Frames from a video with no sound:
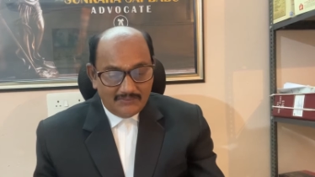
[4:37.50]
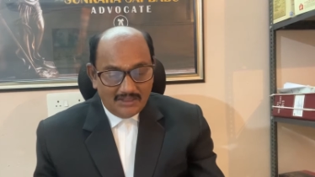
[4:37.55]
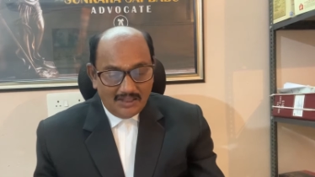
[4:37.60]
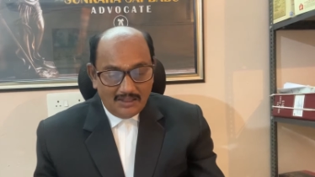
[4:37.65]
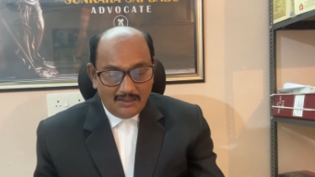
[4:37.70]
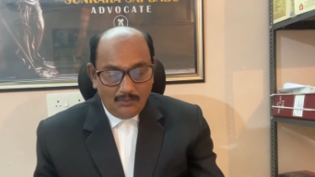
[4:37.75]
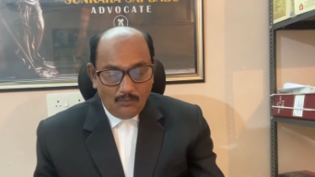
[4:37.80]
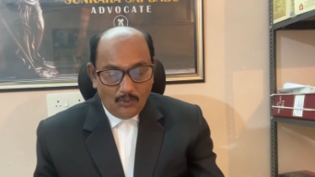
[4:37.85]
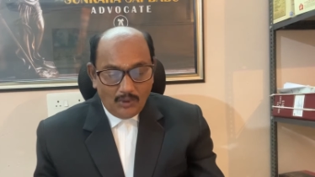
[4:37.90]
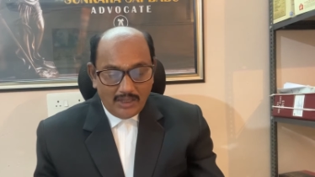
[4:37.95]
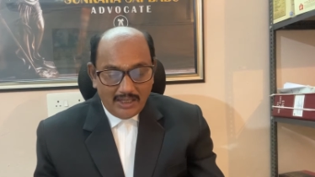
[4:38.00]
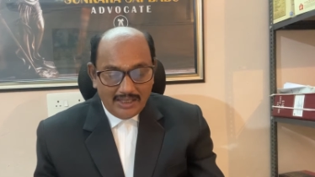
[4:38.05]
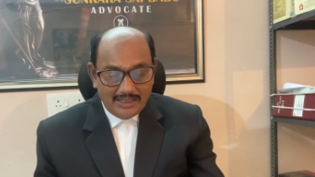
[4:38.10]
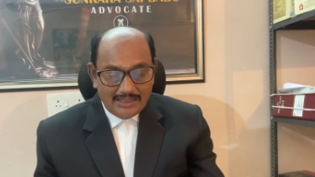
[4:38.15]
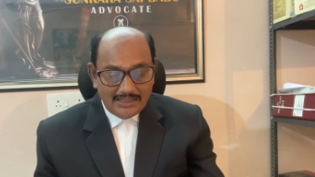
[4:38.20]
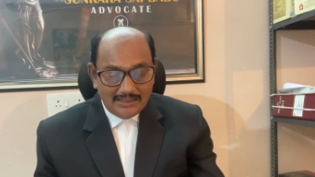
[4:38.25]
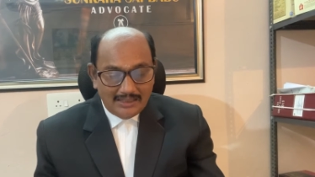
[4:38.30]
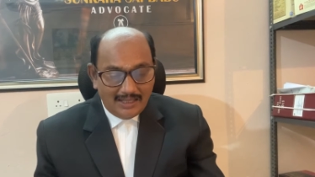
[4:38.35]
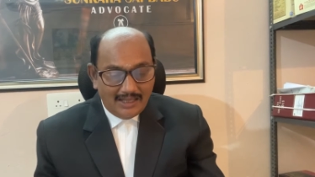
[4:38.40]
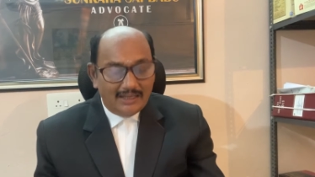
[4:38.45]
Then
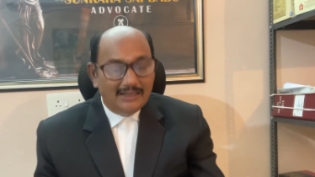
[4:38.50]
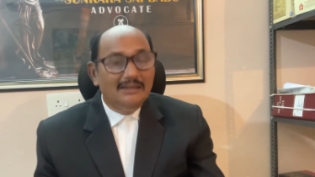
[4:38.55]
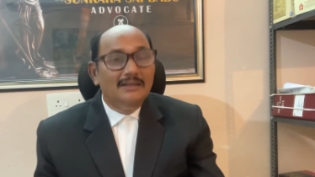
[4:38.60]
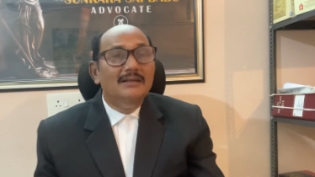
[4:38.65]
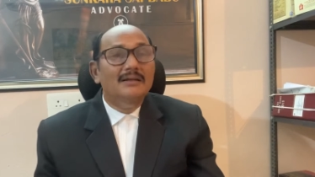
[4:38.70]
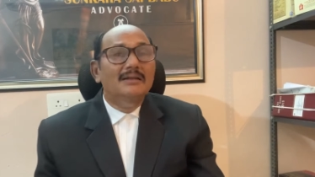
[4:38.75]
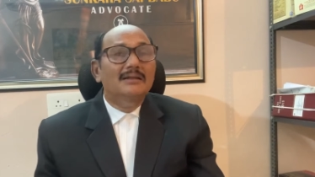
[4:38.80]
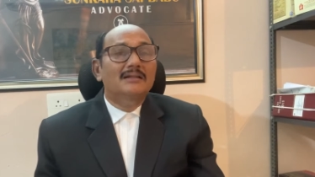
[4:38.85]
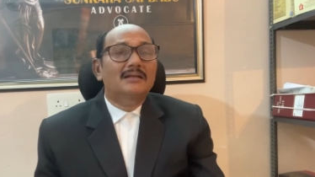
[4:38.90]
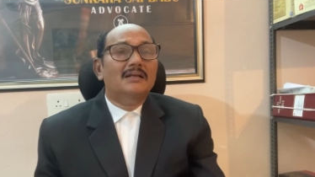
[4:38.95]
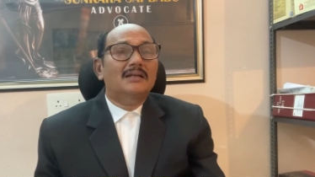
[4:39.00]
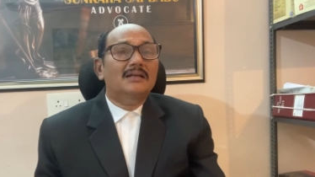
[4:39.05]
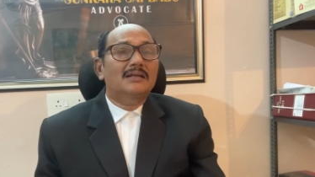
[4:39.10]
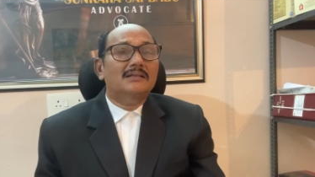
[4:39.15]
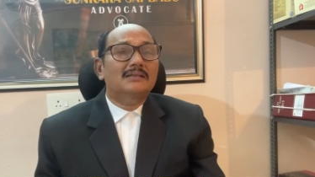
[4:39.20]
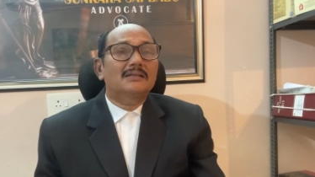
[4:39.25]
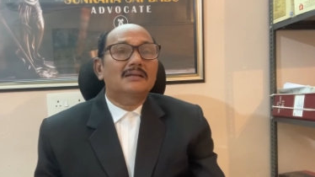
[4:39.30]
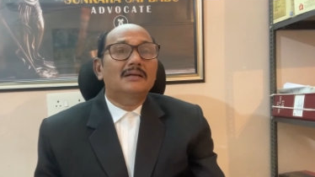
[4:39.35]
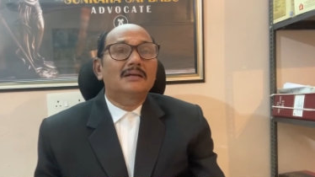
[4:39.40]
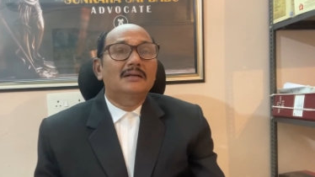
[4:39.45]
189, that
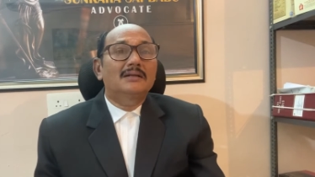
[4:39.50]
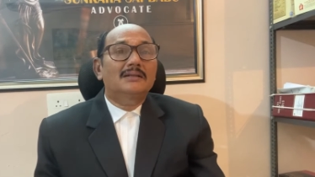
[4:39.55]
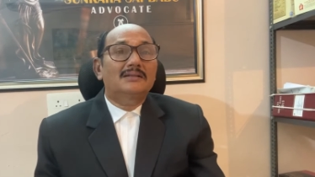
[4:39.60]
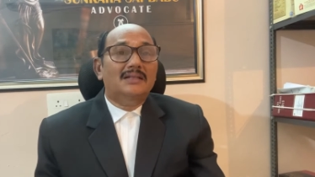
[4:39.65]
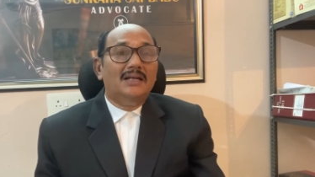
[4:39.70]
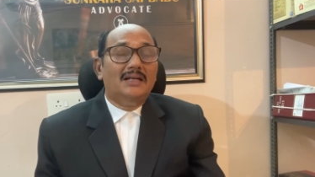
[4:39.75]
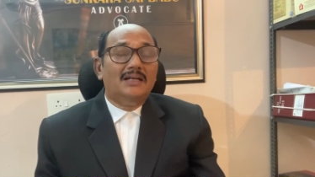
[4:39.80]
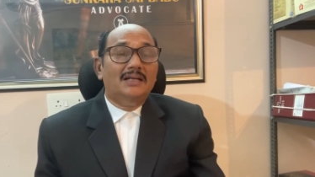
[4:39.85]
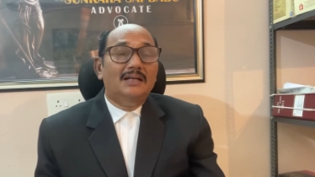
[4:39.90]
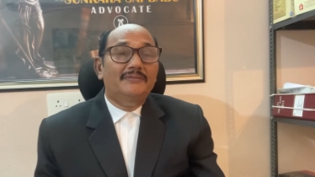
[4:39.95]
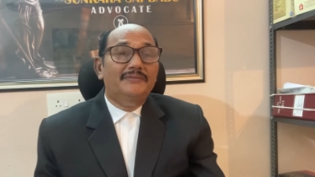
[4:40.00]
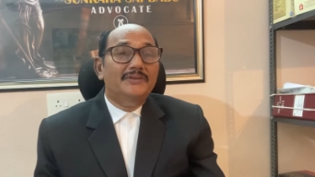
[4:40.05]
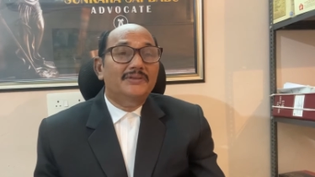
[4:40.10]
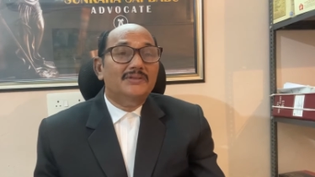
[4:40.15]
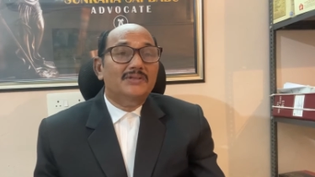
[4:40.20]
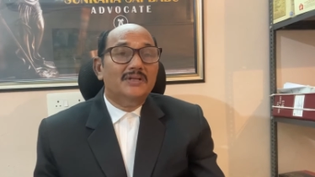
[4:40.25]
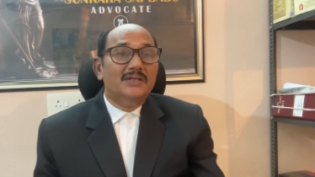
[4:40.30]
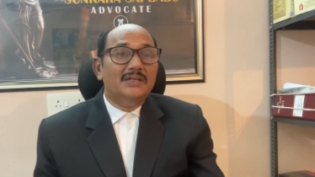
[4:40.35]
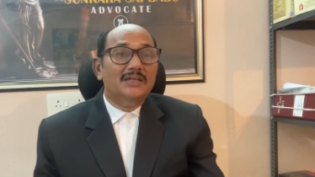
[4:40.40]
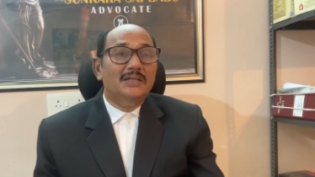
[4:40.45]
is the uh, threat of
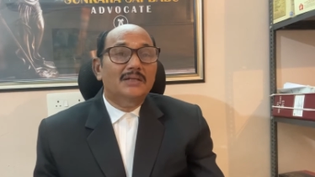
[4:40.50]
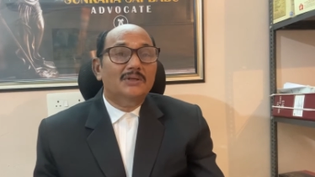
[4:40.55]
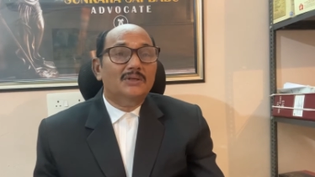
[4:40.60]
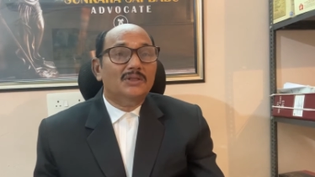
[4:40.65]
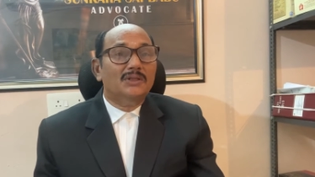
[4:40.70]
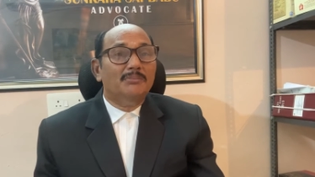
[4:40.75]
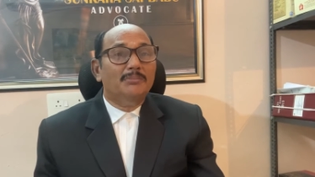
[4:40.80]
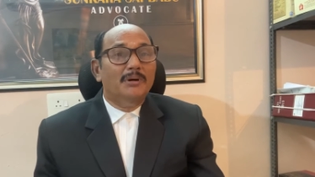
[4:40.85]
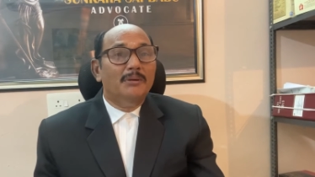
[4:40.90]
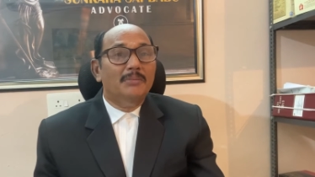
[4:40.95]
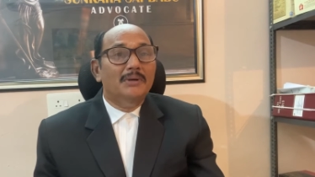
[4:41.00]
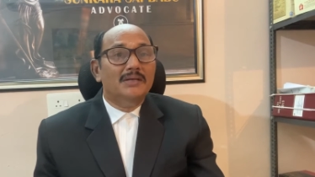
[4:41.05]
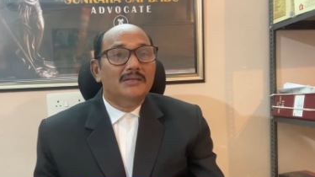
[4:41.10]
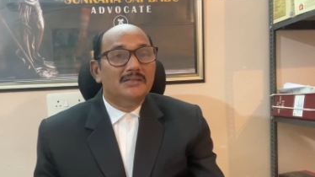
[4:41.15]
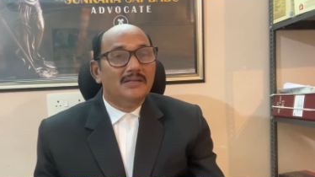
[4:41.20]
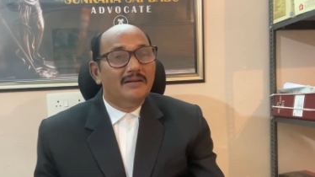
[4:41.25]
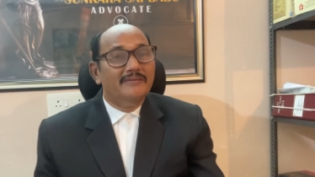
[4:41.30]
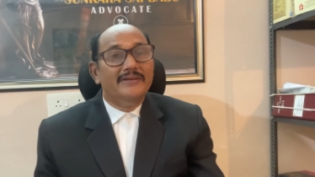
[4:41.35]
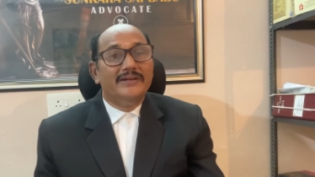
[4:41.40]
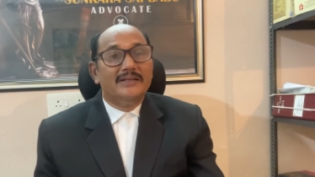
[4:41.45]
injury to the public
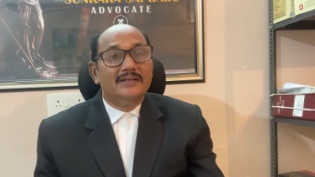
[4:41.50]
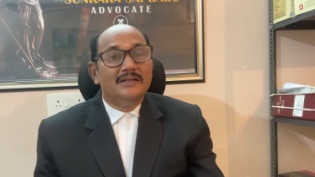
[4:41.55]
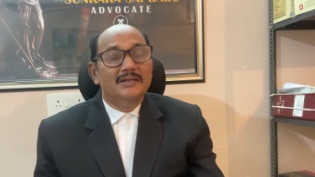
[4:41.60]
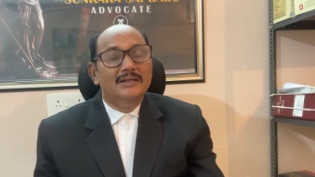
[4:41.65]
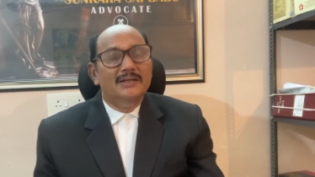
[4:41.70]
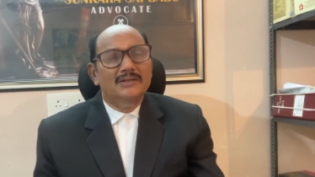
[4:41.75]
servant.